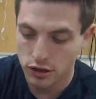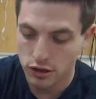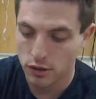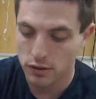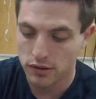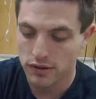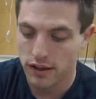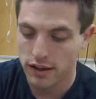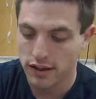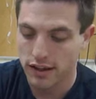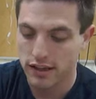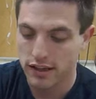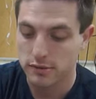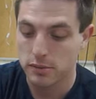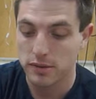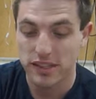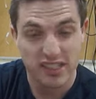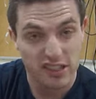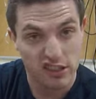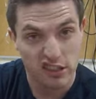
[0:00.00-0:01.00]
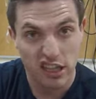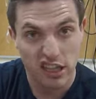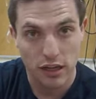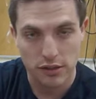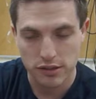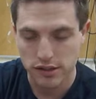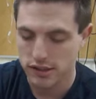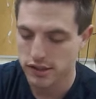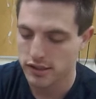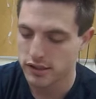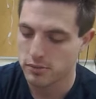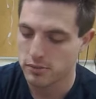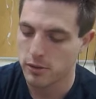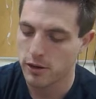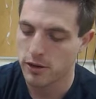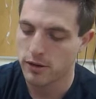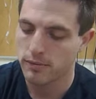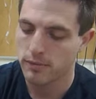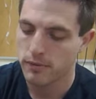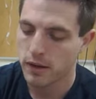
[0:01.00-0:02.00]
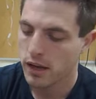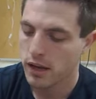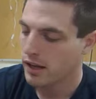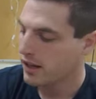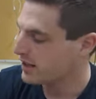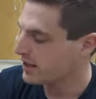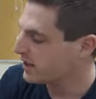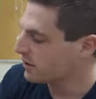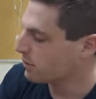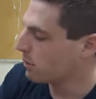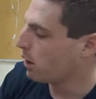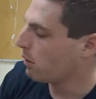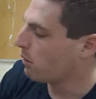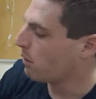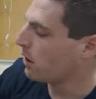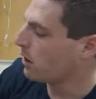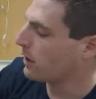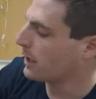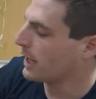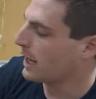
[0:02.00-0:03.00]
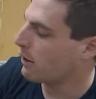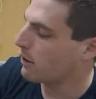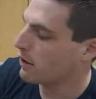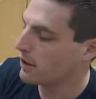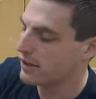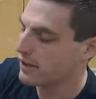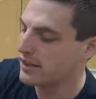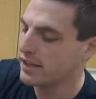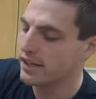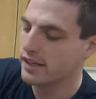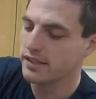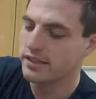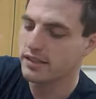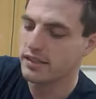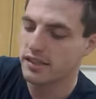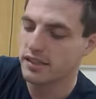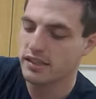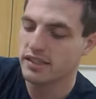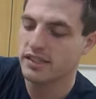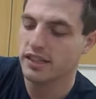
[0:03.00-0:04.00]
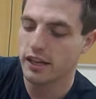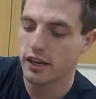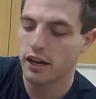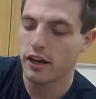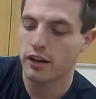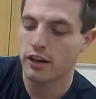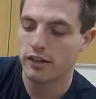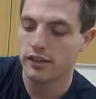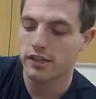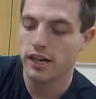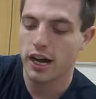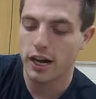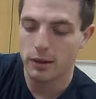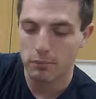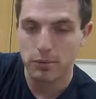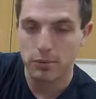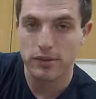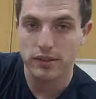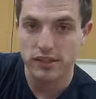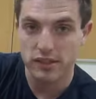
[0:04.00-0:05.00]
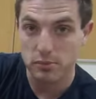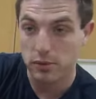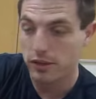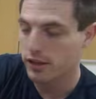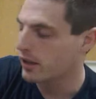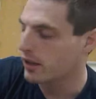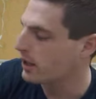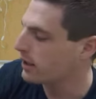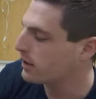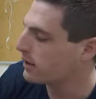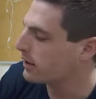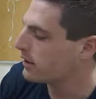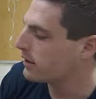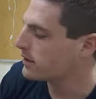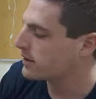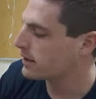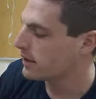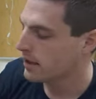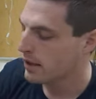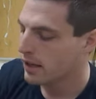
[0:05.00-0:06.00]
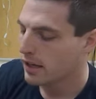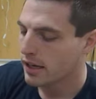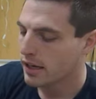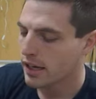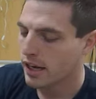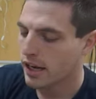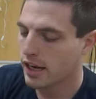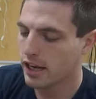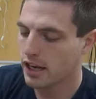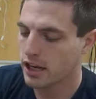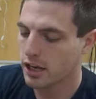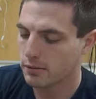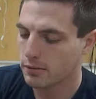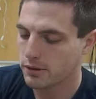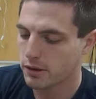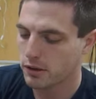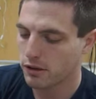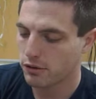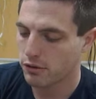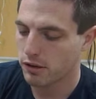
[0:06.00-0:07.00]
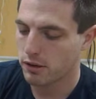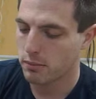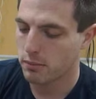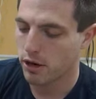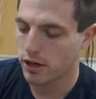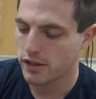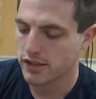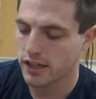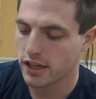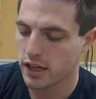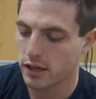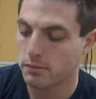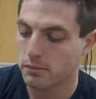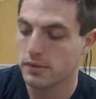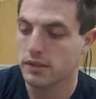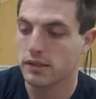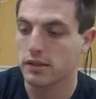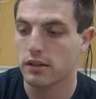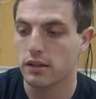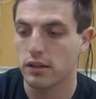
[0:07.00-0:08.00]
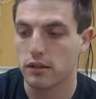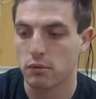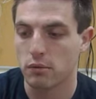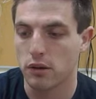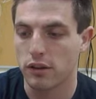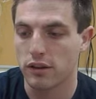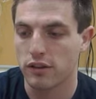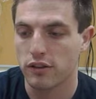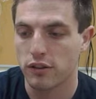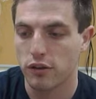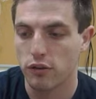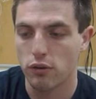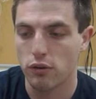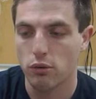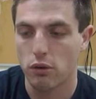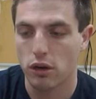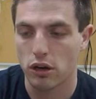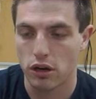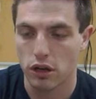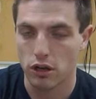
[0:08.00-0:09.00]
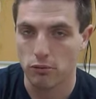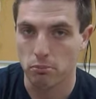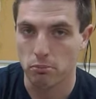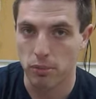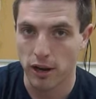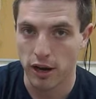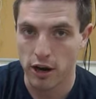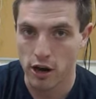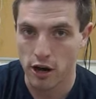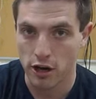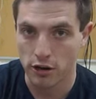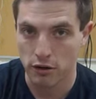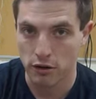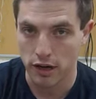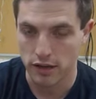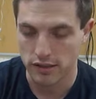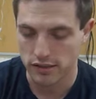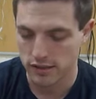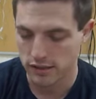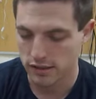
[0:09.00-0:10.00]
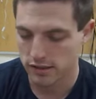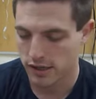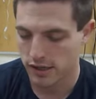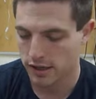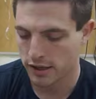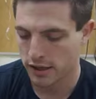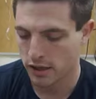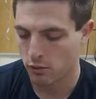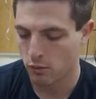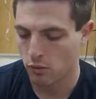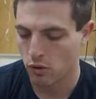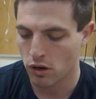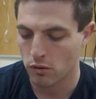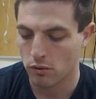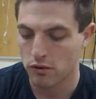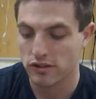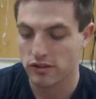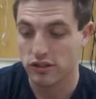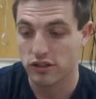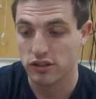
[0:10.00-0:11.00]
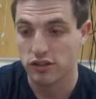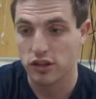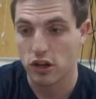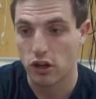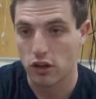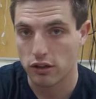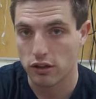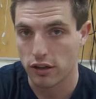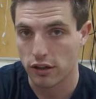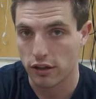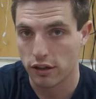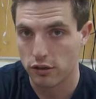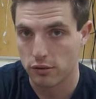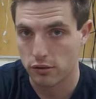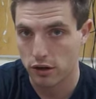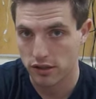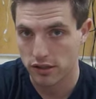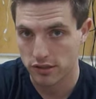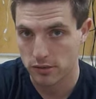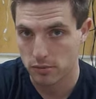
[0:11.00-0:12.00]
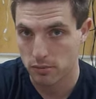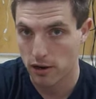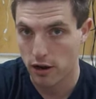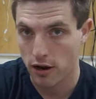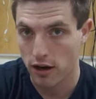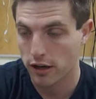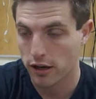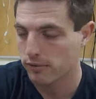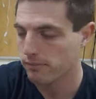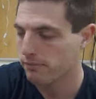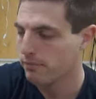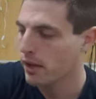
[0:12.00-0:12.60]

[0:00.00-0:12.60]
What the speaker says: loads like this but still allows it to spin. This is what will allow our disc to sit on top and spin like this. And it comes with three parts. It comes with two what are called bearing races, and then one which is called a thrust bearing.